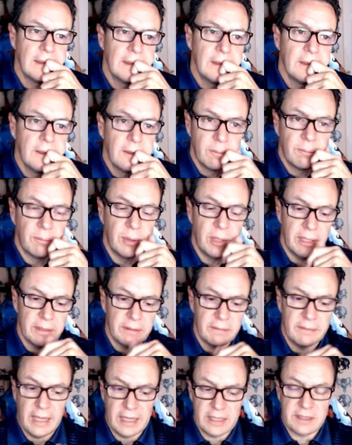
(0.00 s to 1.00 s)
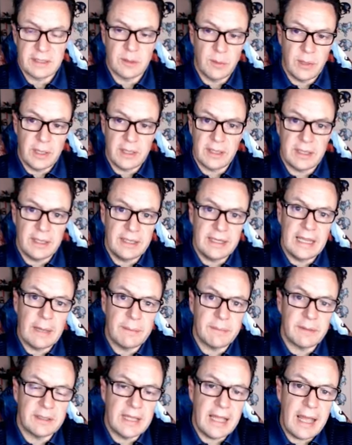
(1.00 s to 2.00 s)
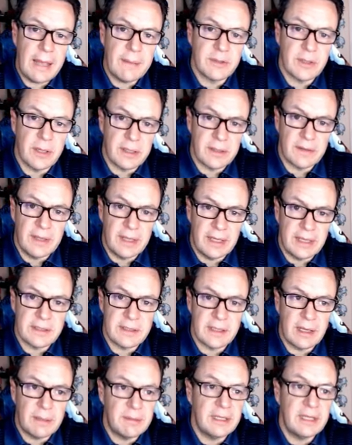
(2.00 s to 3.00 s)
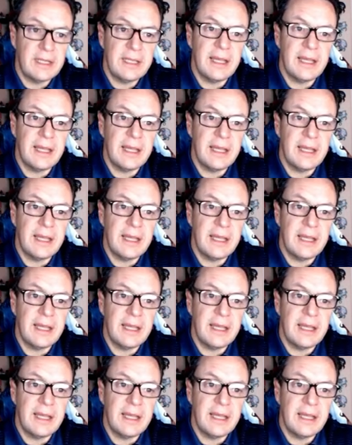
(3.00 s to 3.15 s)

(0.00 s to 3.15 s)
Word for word: But that's the way that he kept the tabs on things, and I mean, he had